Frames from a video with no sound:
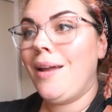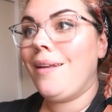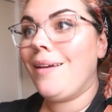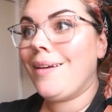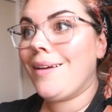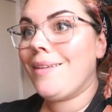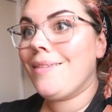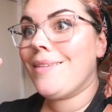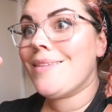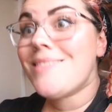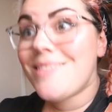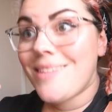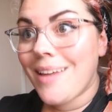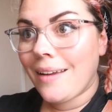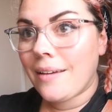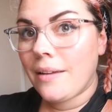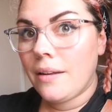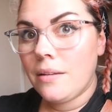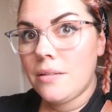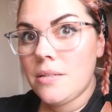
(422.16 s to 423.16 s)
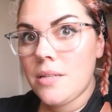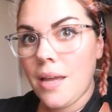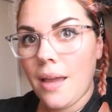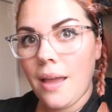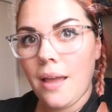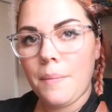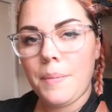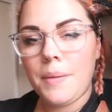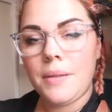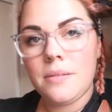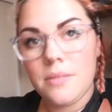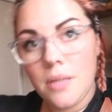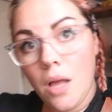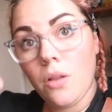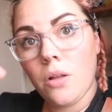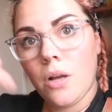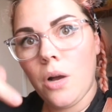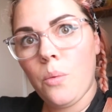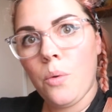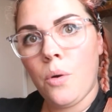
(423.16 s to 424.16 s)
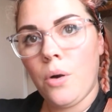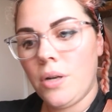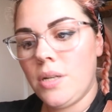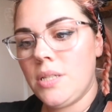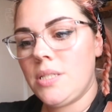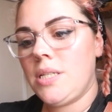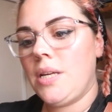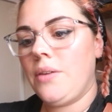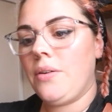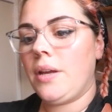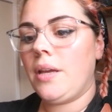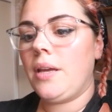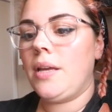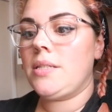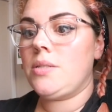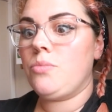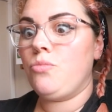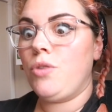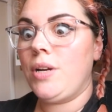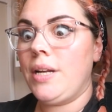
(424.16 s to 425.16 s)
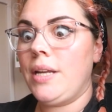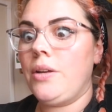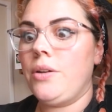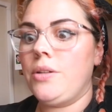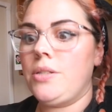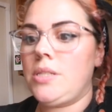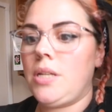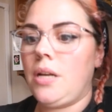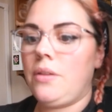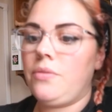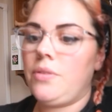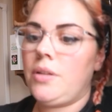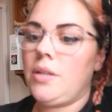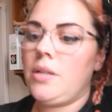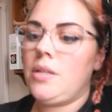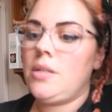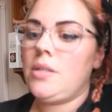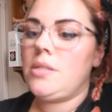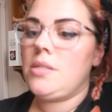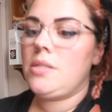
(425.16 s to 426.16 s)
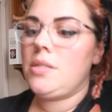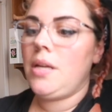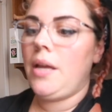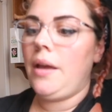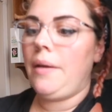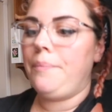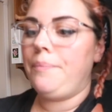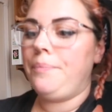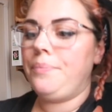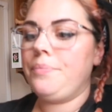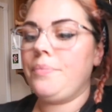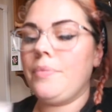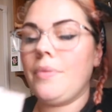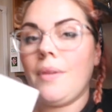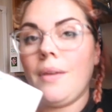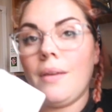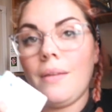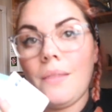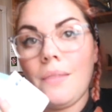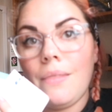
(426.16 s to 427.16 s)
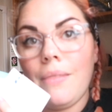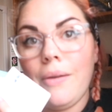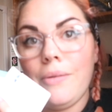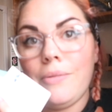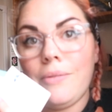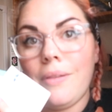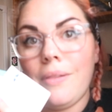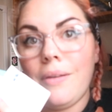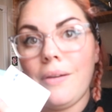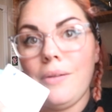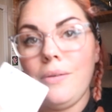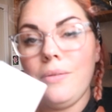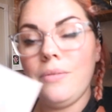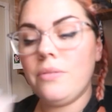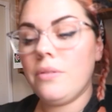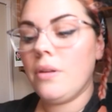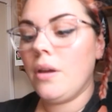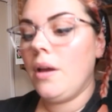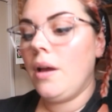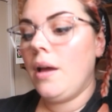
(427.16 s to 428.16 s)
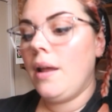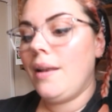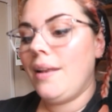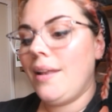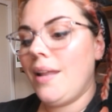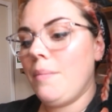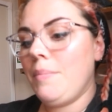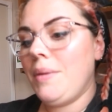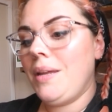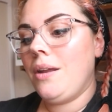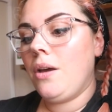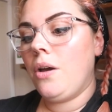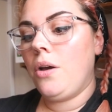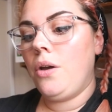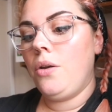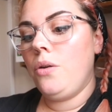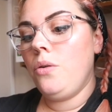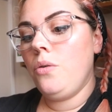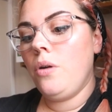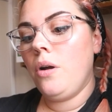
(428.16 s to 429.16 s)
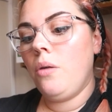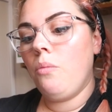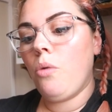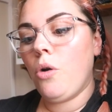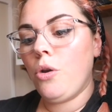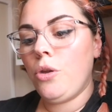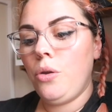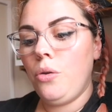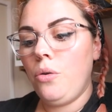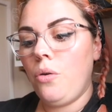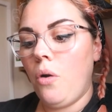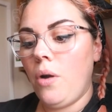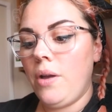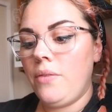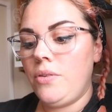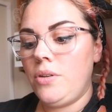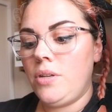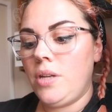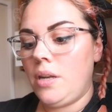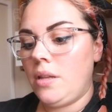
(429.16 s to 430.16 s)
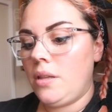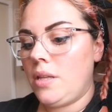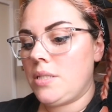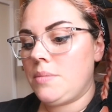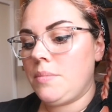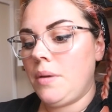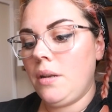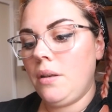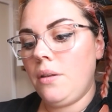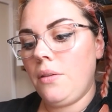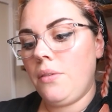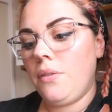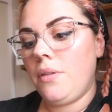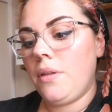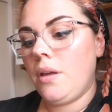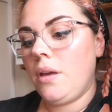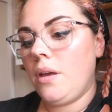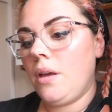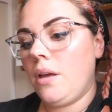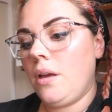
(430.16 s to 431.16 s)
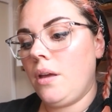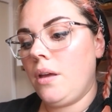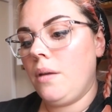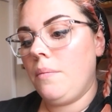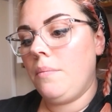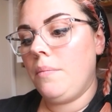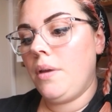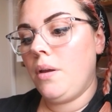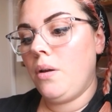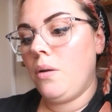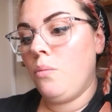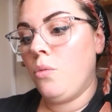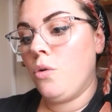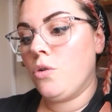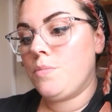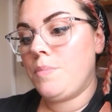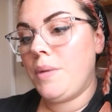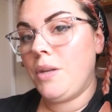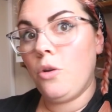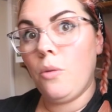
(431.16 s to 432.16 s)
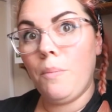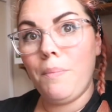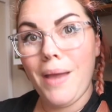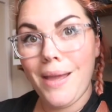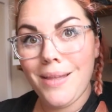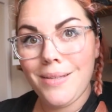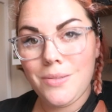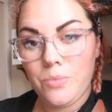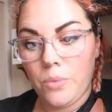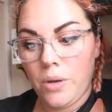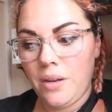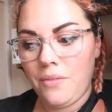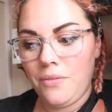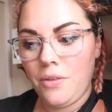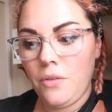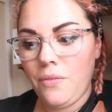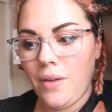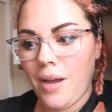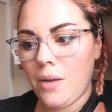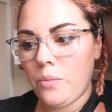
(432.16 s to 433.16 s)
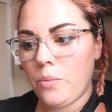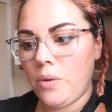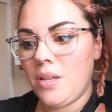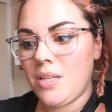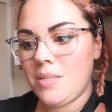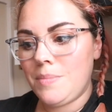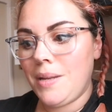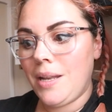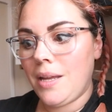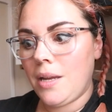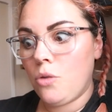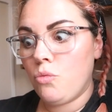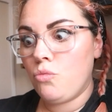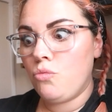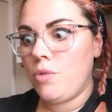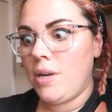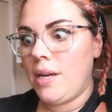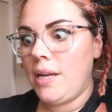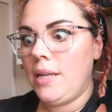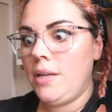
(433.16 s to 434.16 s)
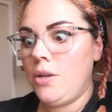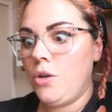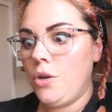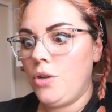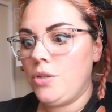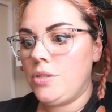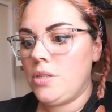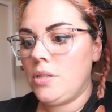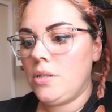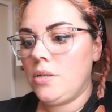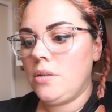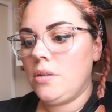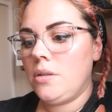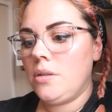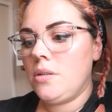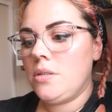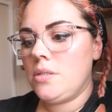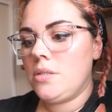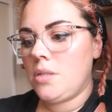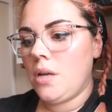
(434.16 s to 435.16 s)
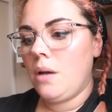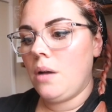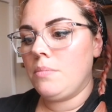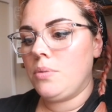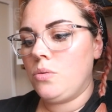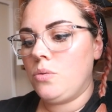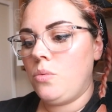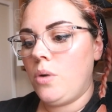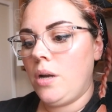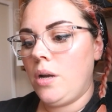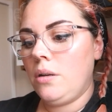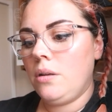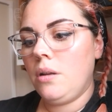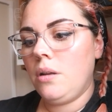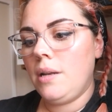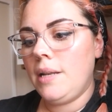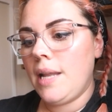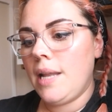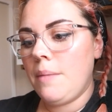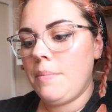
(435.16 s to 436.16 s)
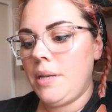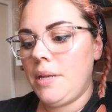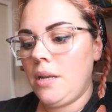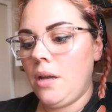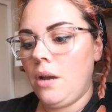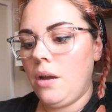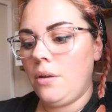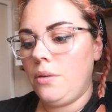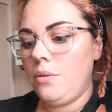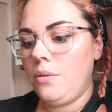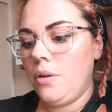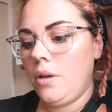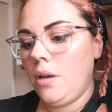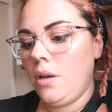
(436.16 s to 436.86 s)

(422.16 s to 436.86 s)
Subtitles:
like the second it happens, I'll go on and see if I can get some really good stuff. So yeah, those are those. Let me know what you got if you did it this month, and what's been your best one. If you've had one that's been like a really good sample one, let me know.